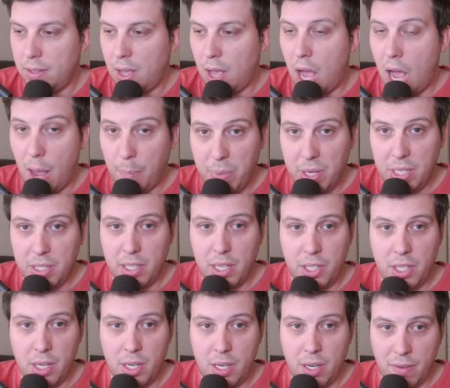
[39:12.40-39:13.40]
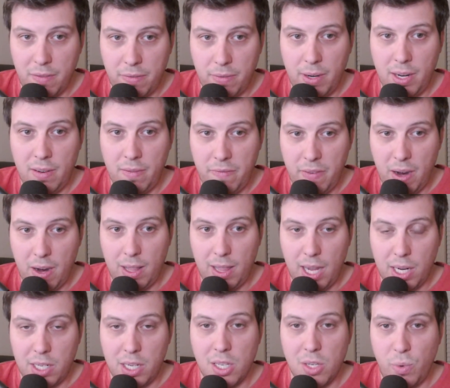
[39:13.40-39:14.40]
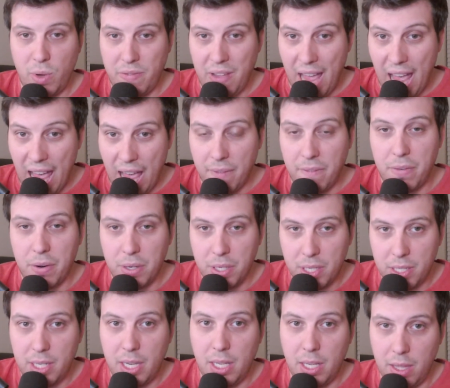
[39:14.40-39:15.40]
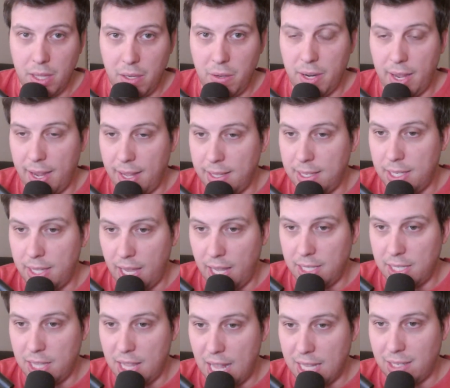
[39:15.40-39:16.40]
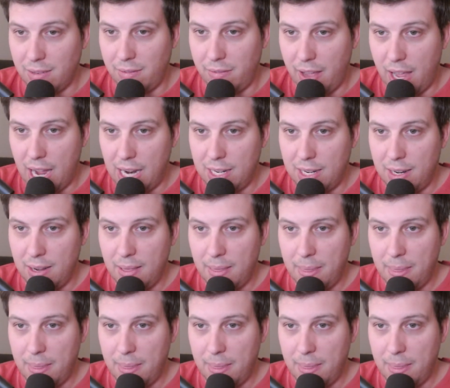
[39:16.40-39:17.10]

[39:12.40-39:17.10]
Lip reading: opposition to free and fair elections we've ever seen in the United States, and that's a fact.